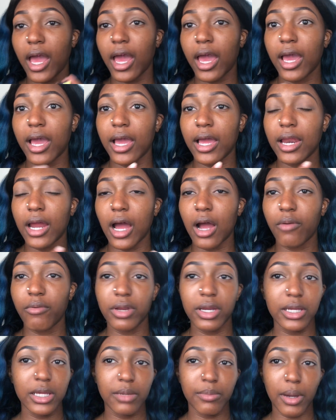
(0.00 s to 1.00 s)
and I
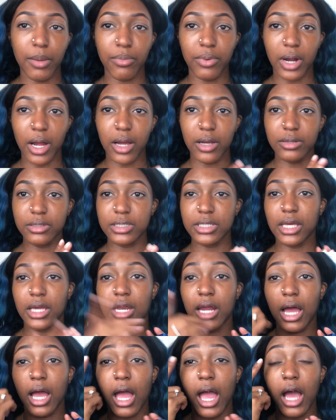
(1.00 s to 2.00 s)
already did my brows,
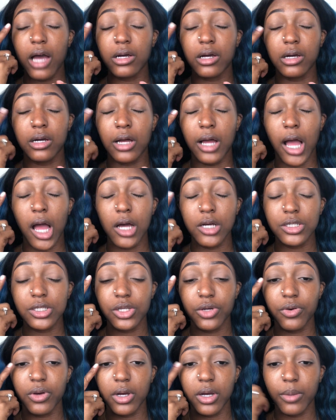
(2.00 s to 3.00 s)
and I
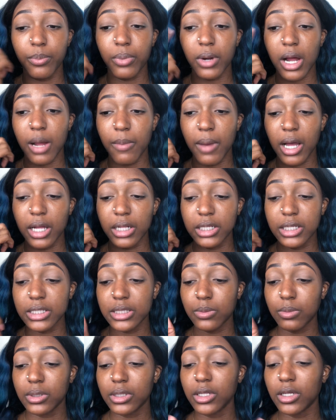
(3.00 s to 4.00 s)
also primed my
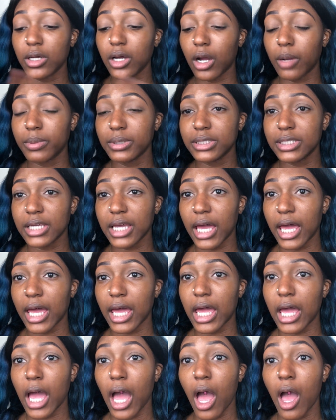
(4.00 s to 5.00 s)
eyelids with the Urban
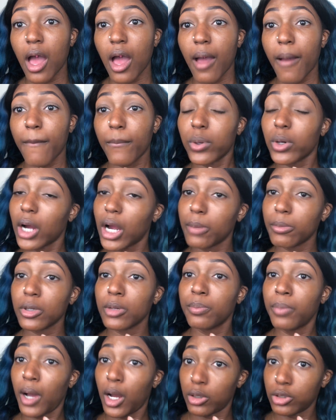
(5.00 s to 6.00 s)
Decay
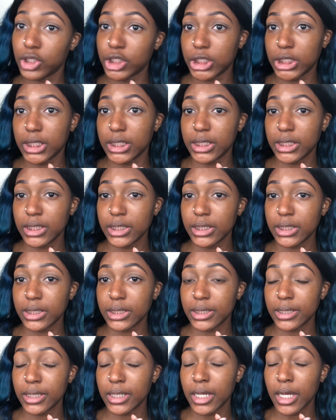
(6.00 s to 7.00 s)
Primer Potion.
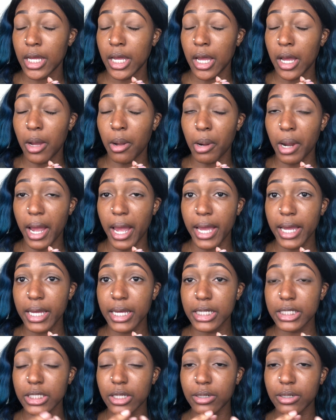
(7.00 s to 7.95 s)
Okay, and